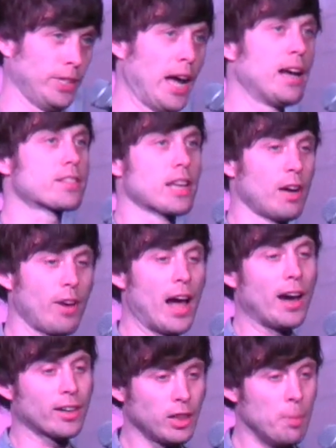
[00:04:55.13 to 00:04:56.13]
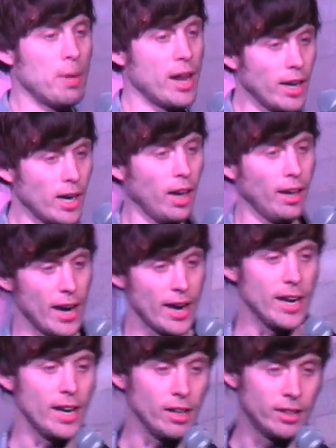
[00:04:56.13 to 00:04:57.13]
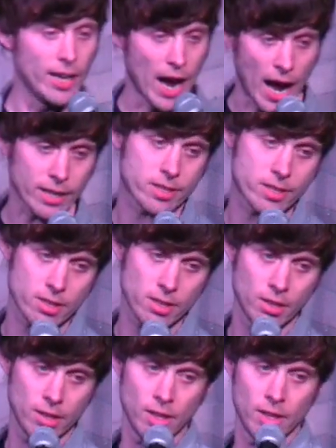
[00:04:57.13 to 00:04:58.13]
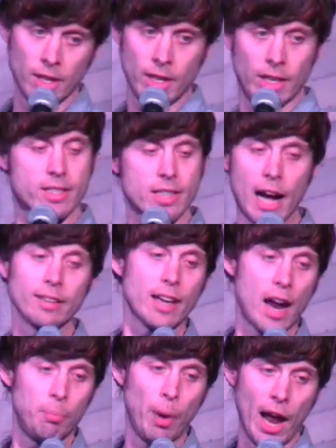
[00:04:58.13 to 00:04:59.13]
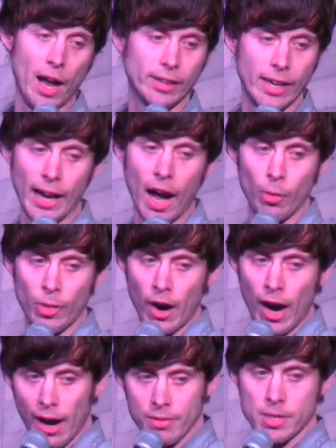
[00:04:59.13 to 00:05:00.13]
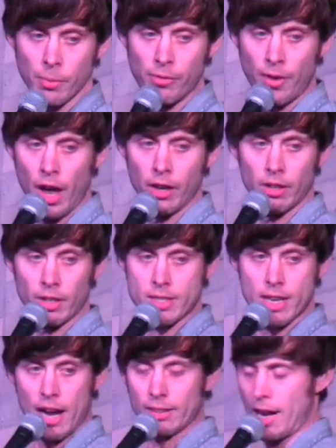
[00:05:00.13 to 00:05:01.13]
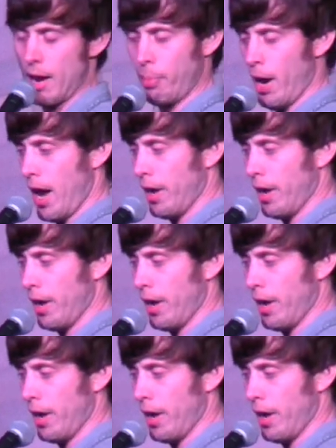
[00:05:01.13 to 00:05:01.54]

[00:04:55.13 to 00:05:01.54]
Yes, I've had chlamydia, lady. Yes. It's not that bad. Get out there. Have some fun. It's not that